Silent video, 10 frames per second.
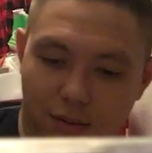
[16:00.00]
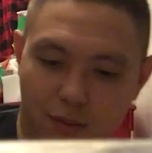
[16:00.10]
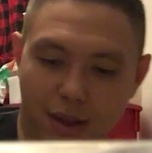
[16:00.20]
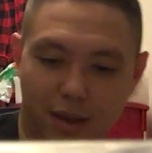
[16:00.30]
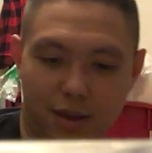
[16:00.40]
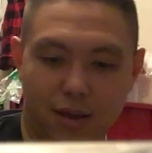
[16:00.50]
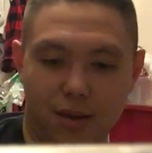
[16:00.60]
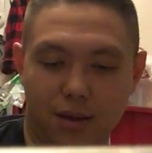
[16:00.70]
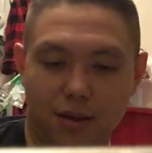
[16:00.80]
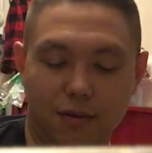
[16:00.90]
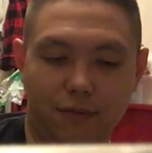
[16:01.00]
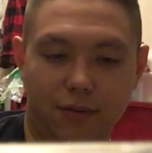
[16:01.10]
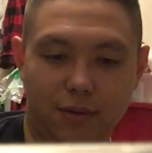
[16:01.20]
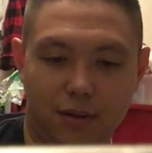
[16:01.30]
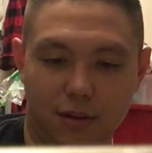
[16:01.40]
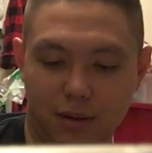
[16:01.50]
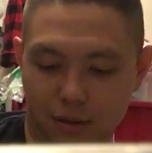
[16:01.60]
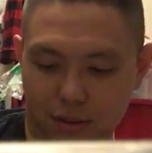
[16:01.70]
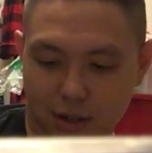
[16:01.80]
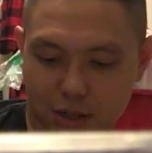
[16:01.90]
we have
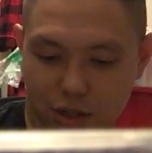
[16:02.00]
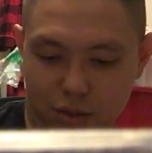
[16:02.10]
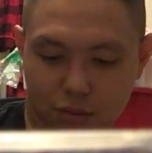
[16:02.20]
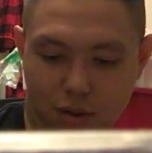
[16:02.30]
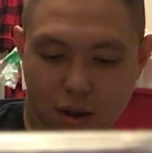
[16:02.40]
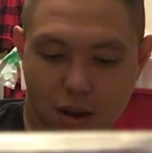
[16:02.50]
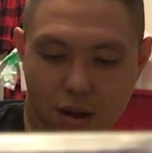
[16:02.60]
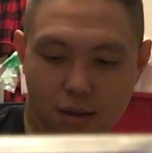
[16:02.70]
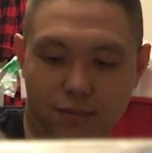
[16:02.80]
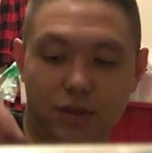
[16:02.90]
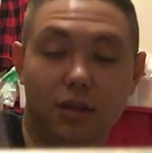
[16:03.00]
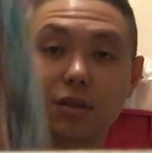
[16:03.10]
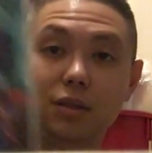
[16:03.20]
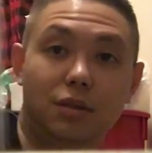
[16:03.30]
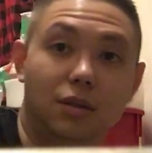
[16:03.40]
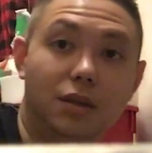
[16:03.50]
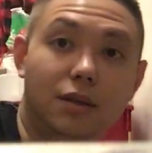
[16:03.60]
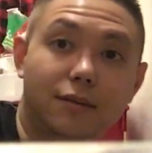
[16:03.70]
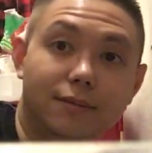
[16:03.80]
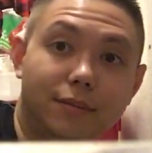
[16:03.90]
another issue of Justice League.
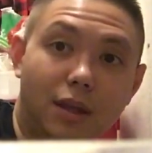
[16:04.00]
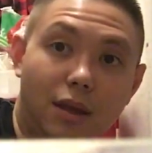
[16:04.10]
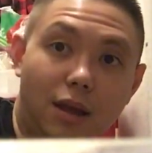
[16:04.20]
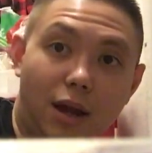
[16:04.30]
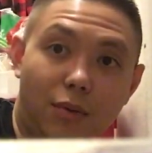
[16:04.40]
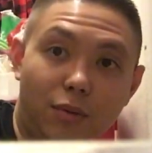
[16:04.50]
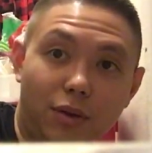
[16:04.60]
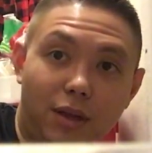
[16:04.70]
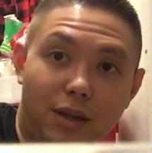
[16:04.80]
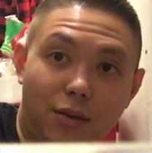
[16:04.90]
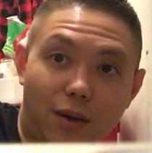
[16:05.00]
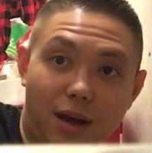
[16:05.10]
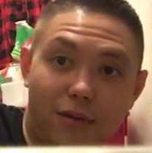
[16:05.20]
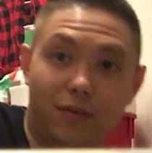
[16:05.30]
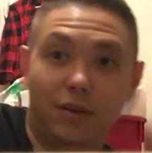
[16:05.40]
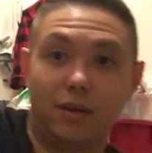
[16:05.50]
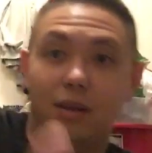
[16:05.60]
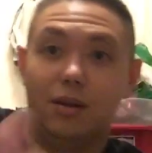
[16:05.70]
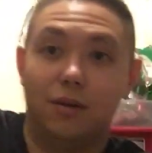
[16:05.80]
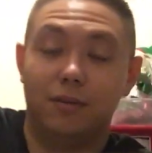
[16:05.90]
I really don't have,
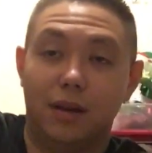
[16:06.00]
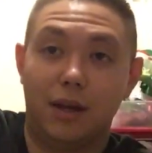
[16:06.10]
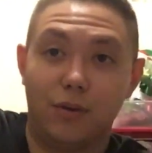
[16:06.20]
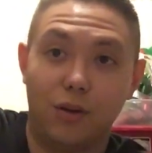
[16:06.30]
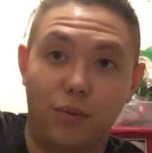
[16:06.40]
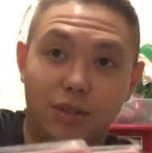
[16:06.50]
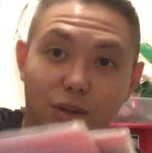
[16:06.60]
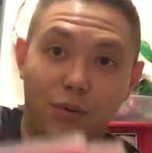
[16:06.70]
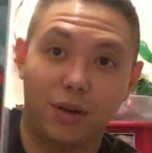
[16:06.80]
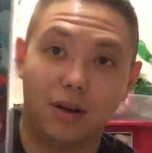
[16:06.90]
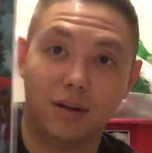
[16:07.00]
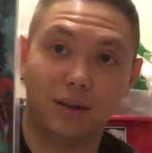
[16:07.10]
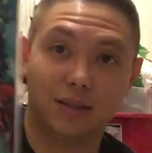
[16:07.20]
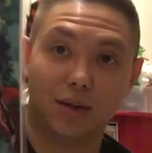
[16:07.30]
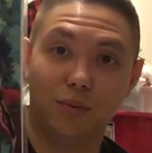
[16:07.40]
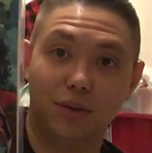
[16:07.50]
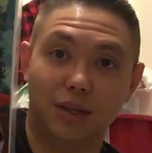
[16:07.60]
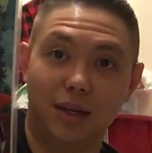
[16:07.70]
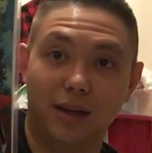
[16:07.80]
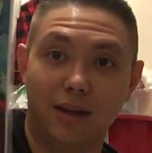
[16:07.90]
I don't know what's going on because I really
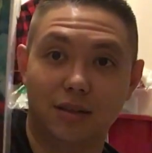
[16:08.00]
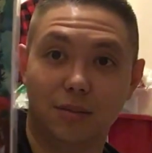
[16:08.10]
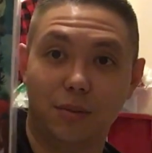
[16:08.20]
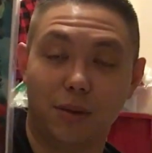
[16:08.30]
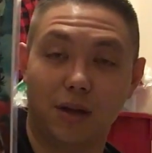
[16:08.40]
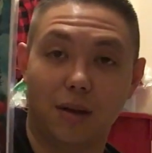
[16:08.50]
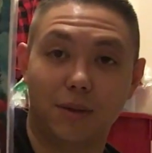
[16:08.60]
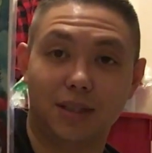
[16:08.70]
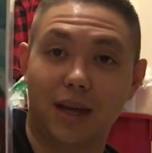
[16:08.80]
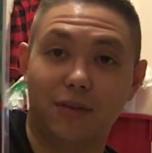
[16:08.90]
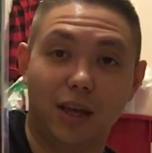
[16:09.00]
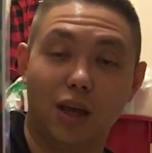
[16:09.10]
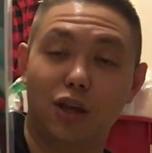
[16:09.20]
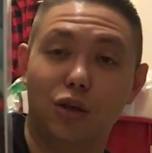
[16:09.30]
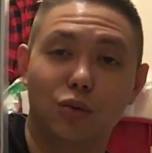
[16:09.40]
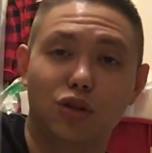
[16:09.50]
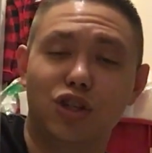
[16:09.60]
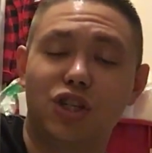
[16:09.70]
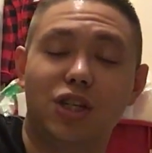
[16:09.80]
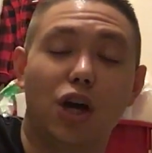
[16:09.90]
need to catch up on my comics. I have like a
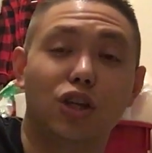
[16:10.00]
huge